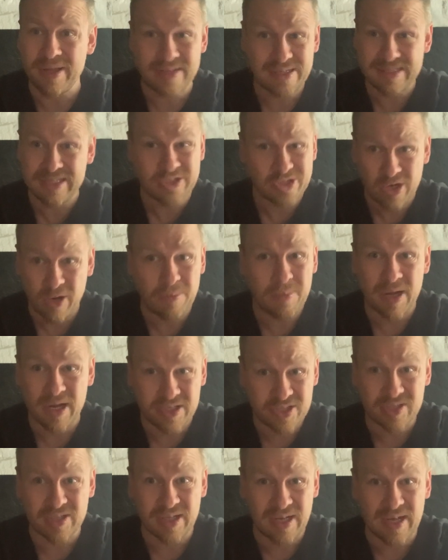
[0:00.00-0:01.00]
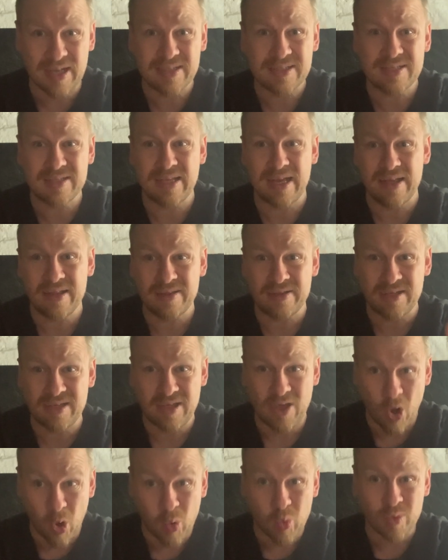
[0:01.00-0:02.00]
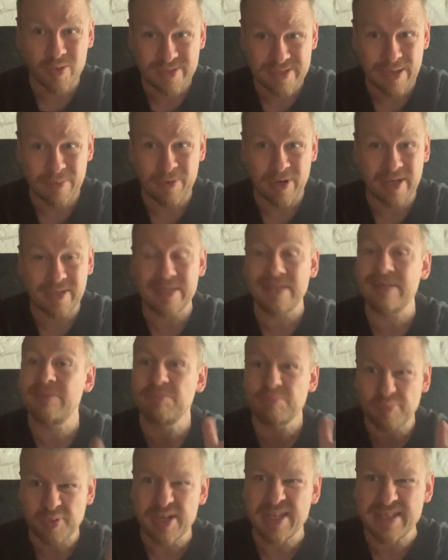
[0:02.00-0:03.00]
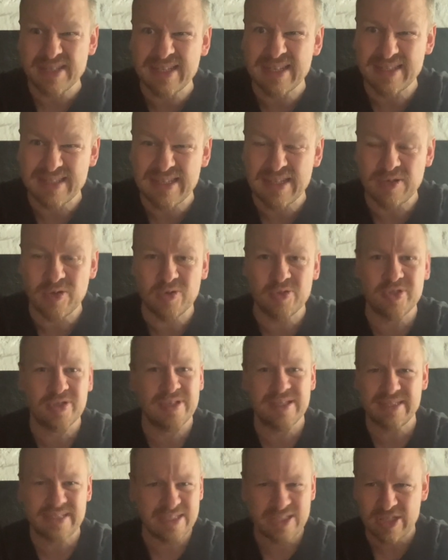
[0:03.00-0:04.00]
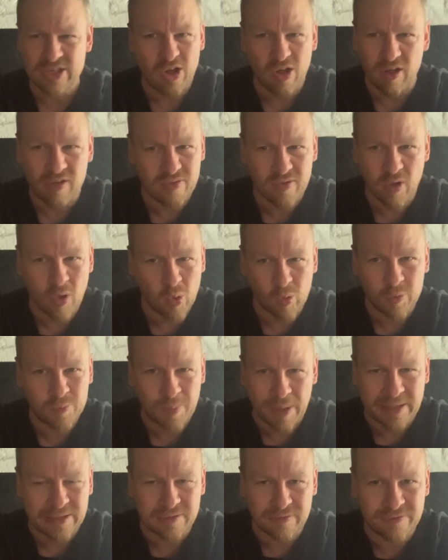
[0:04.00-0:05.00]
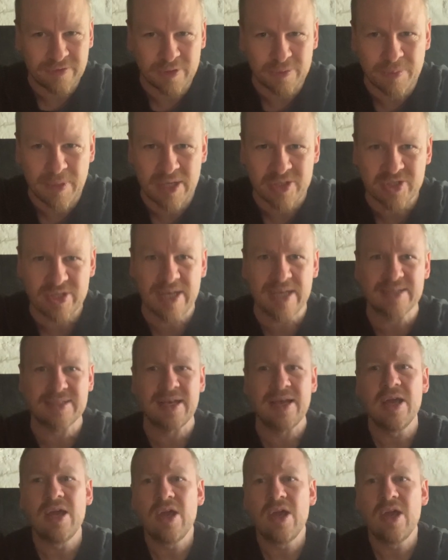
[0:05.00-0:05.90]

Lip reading: This is not martial arts that the old samurai did pre-1600. This is not old battlefield martial arts.